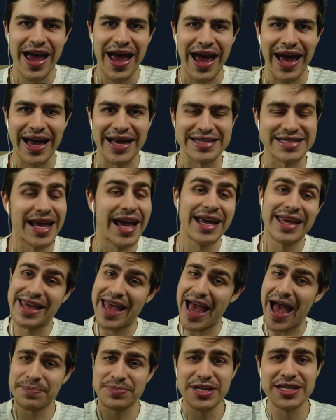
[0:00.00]
As
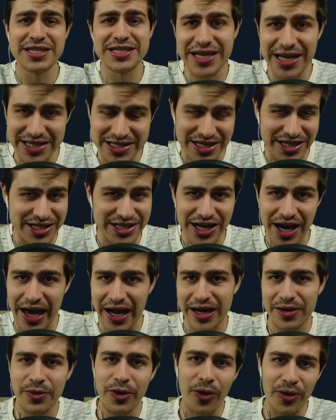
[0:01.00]
Captaincy has
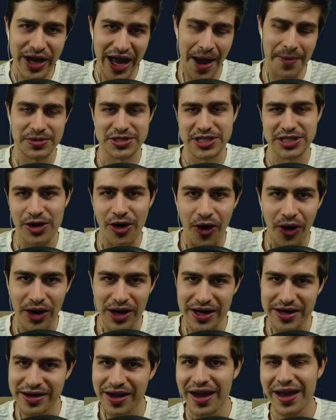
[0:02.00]
decided, we're all captaining
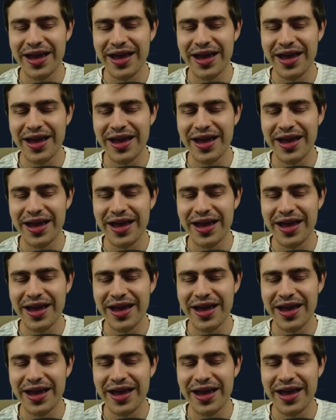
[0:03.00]
Haaland,